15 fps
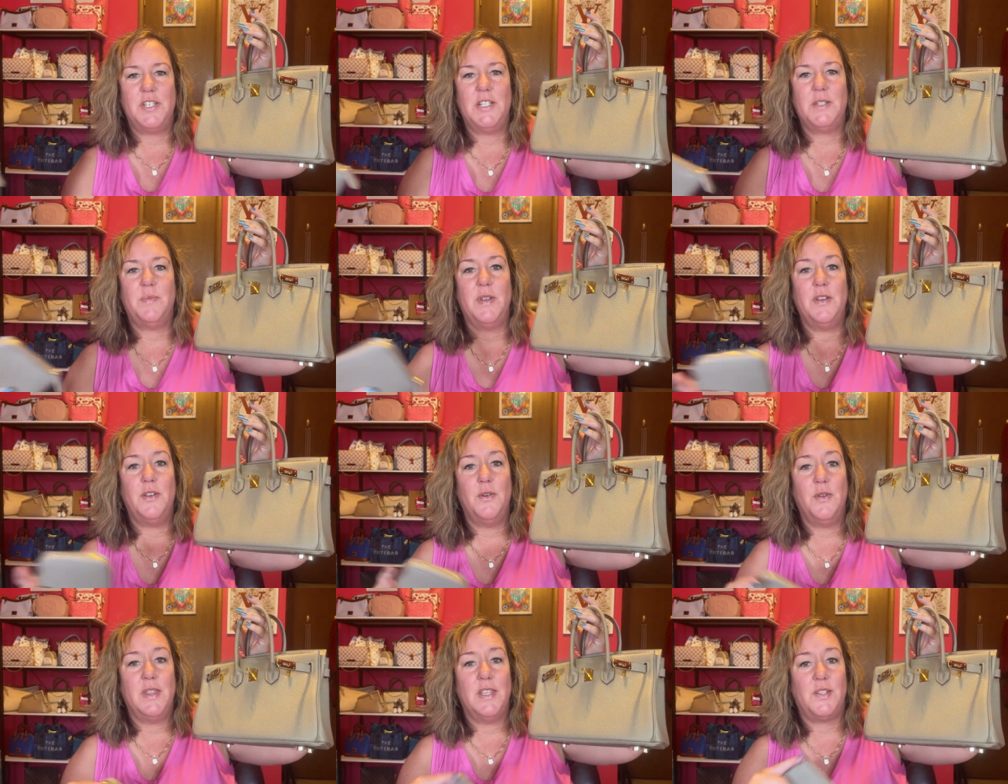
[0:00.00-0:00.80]
She's been
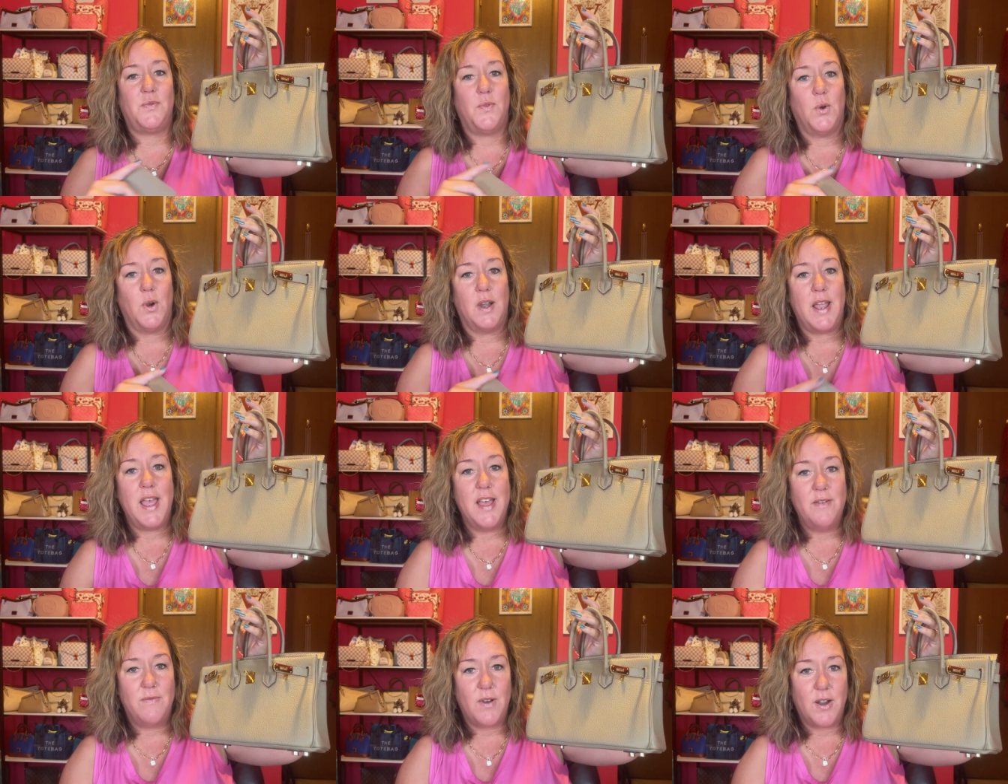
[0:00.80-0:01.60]
doing this
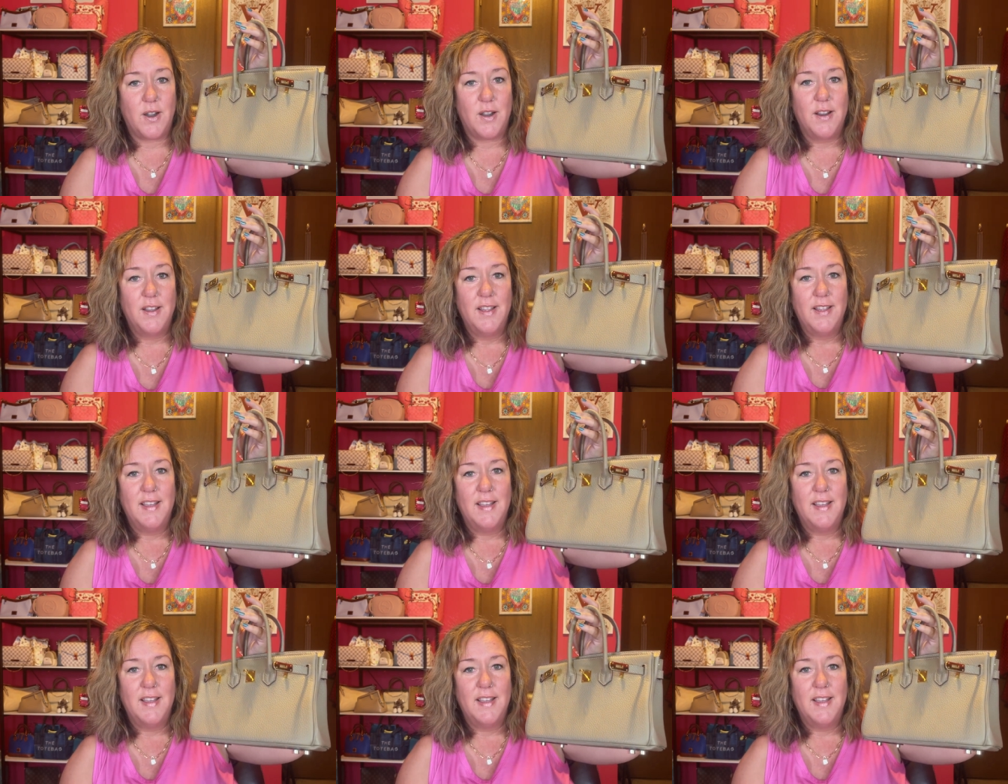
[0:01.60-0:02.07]
forever.